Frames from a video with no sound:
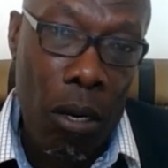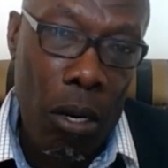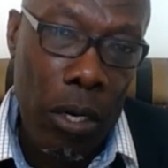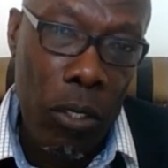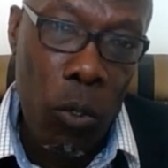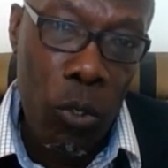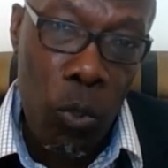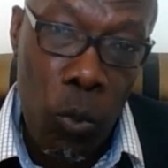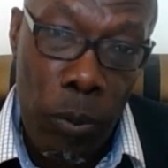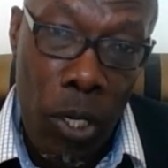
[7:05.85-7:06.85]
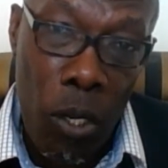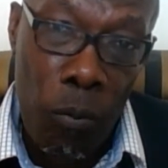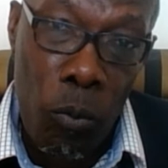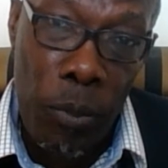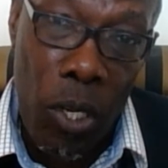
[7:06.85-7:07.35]
or those whom
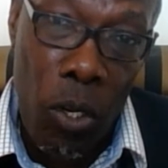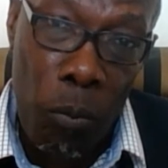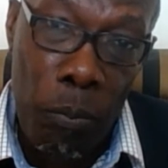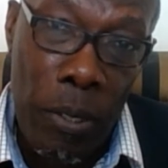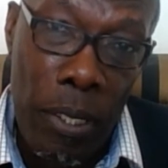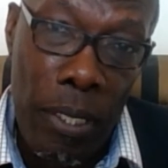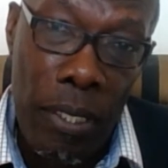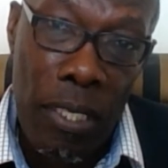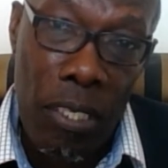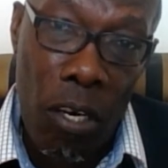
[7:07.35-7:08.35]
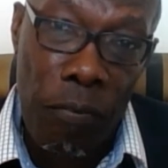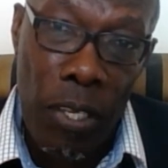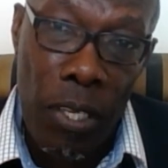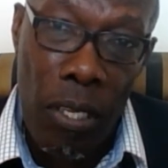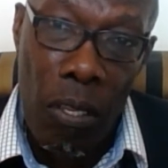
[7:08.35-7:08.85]
the club is serving